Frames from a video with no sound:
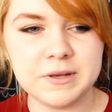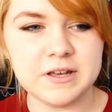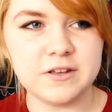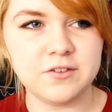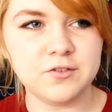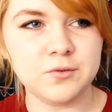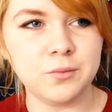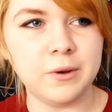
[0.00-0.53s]
a
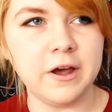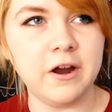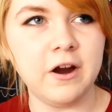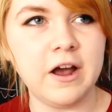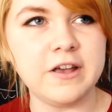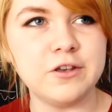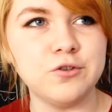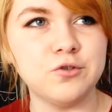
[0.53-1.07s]
piece
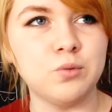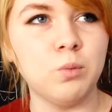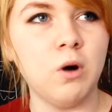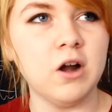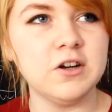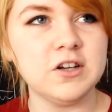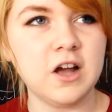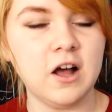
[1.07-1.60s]
where I used
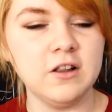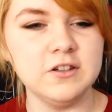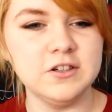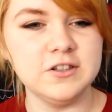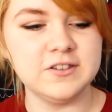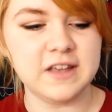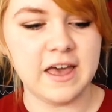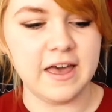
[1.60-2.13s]

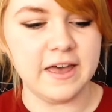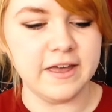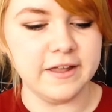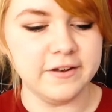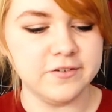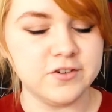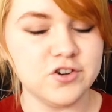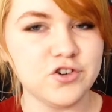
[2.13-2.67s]
watercolors
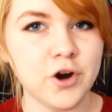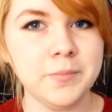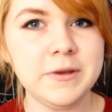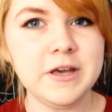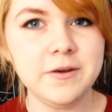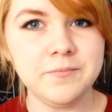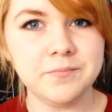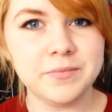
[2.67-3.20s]
and
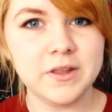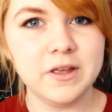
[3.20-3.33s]
Sharpie.